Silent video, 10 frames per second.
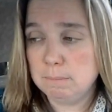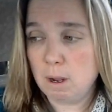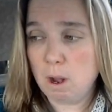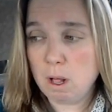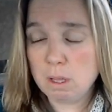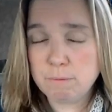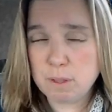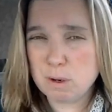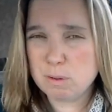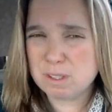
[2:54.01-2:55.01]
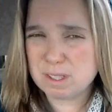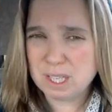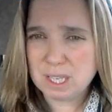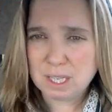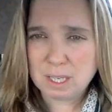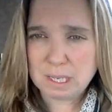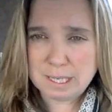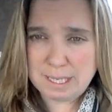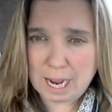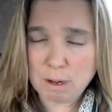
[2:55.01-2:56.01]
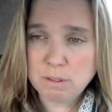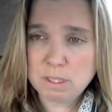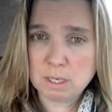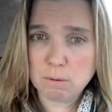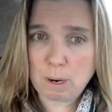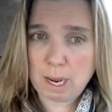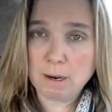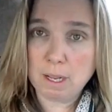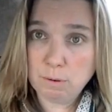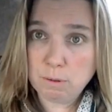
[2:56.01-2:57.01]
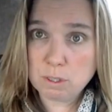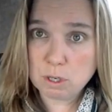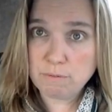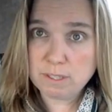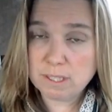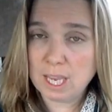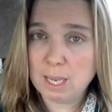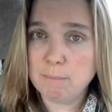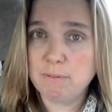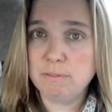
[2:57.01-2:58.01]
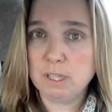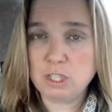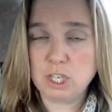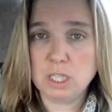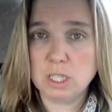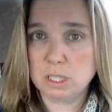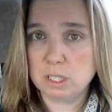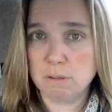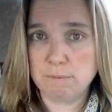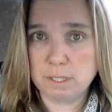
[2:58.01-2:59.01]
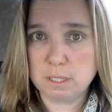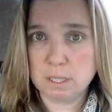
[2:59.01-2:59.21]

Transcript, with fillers: all of those doubts that are right under the surface came flushing to the surface.